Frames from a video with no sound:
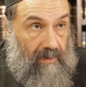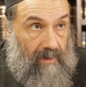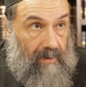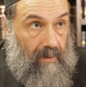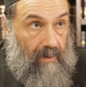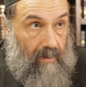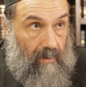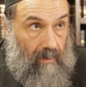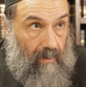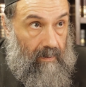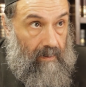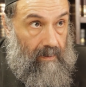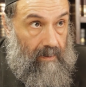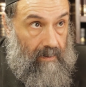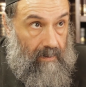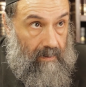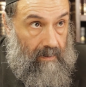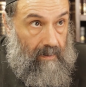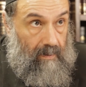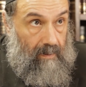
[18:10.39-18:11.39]
very cold
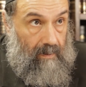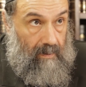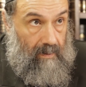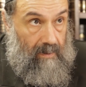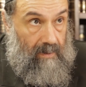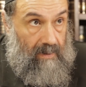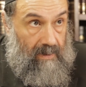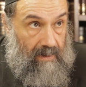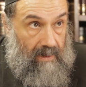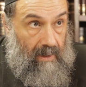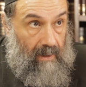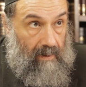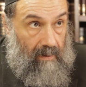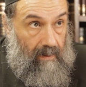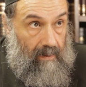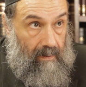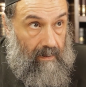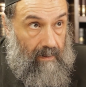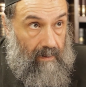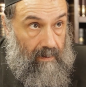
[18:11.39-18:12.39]

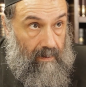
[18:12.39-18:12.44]
cell,